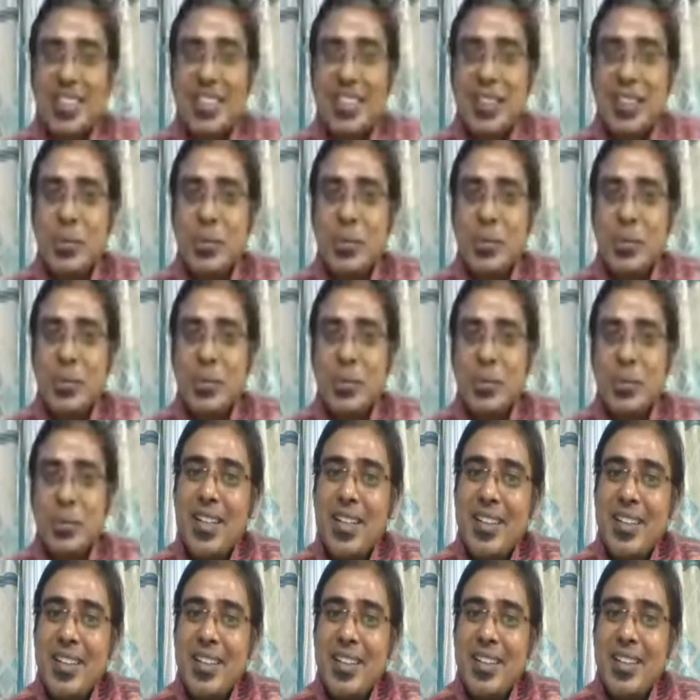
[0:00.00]
we
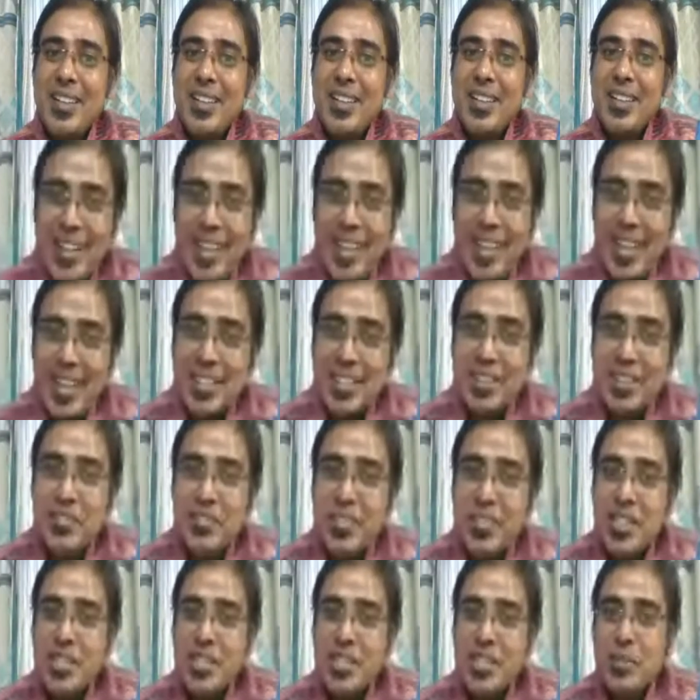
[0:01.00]
are at the
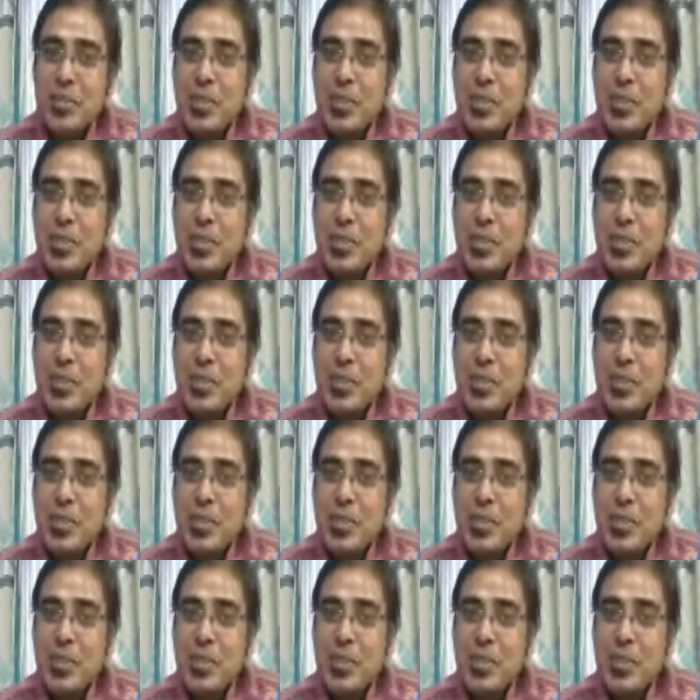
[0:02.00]
verge of